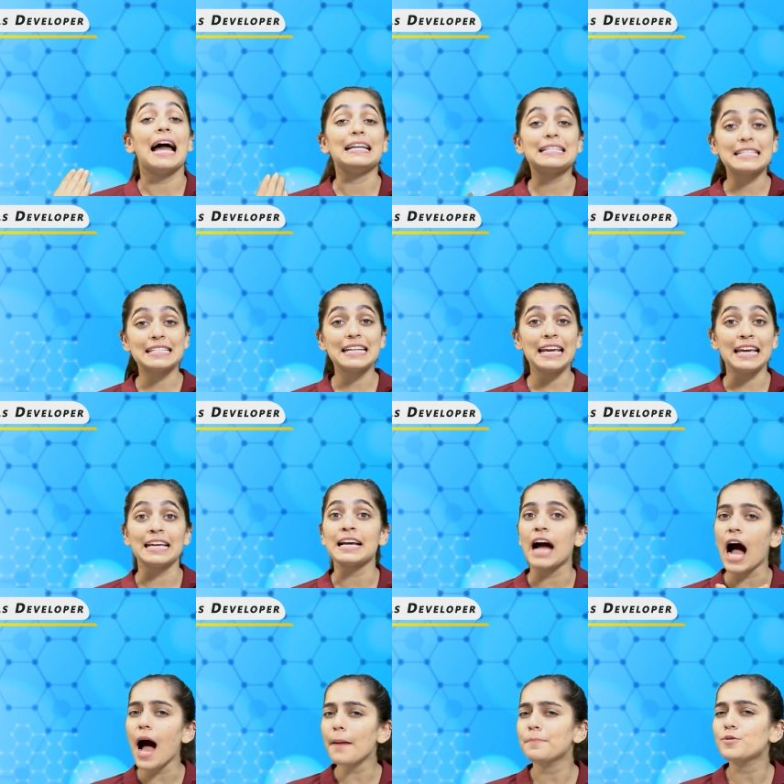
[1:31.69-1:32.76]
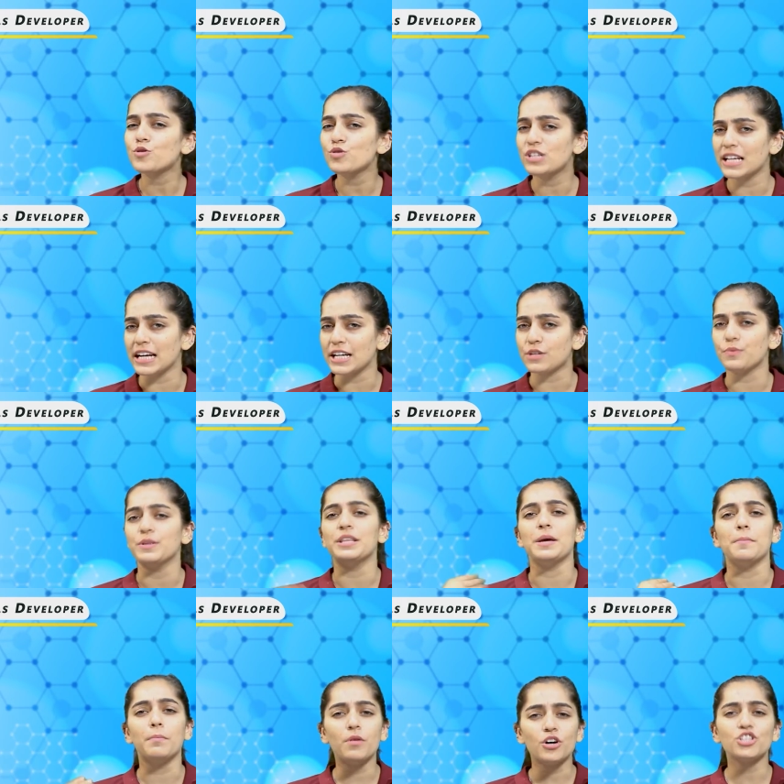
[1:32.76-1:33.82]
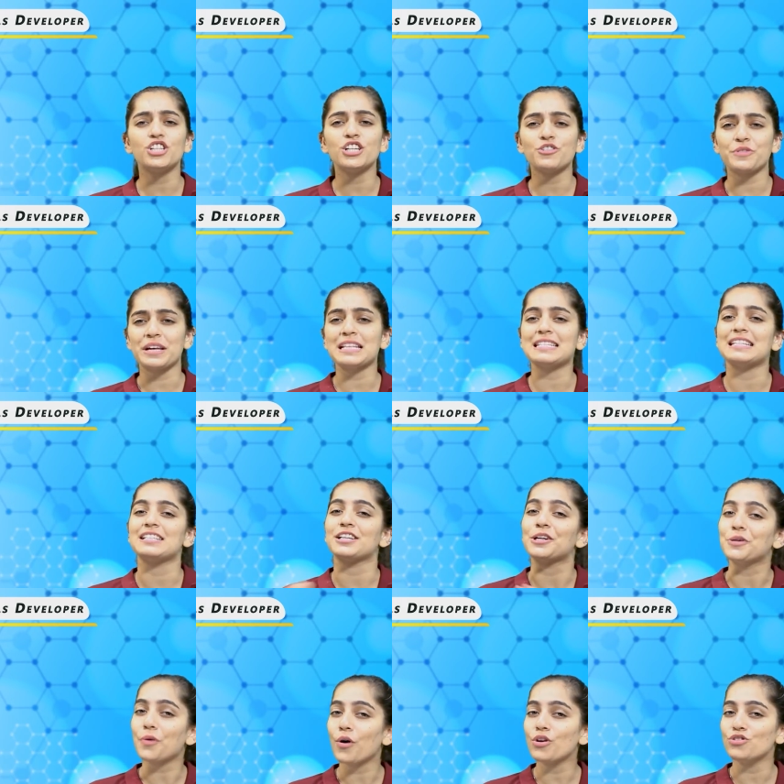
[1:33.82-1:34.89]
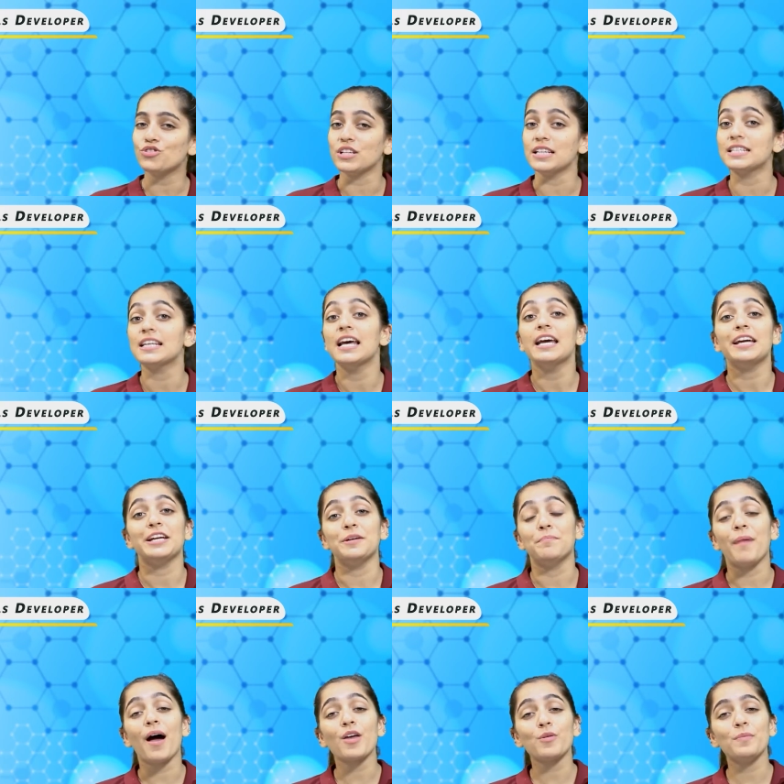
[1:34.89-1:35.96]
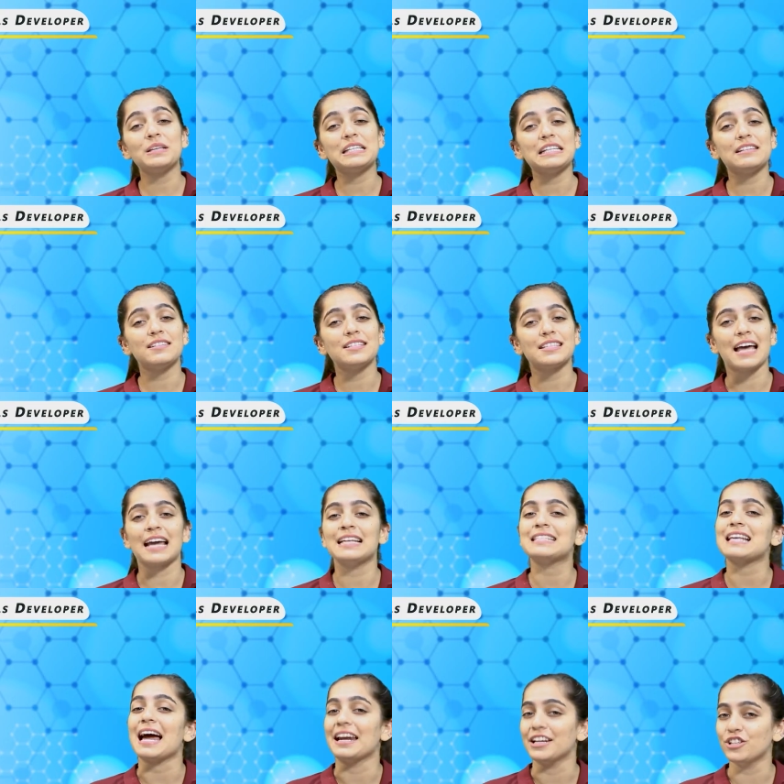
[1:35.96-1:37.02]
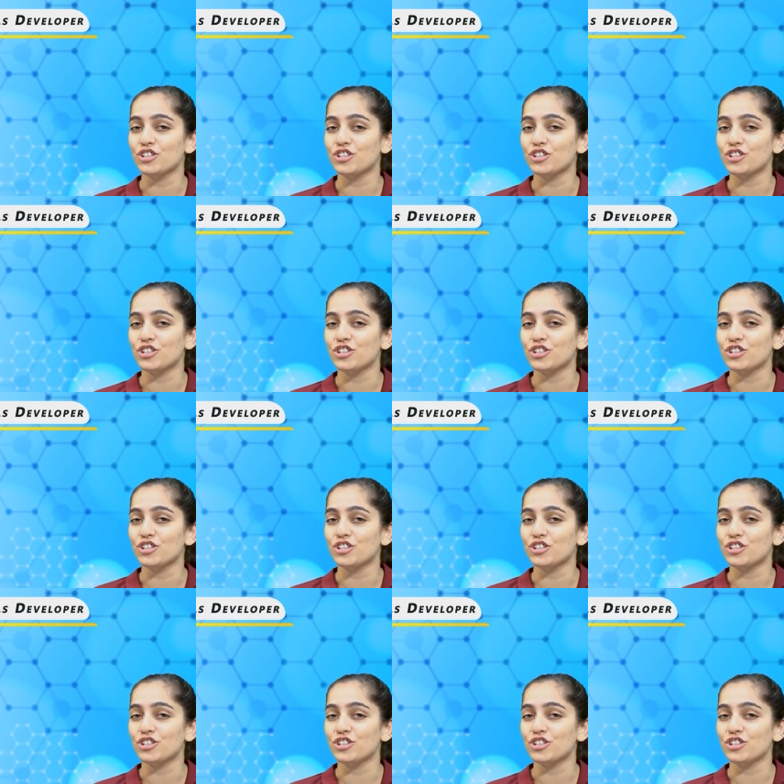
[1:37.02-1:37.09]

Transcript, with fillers: and staying up to date with emerging trends and technologies in biomaterial science and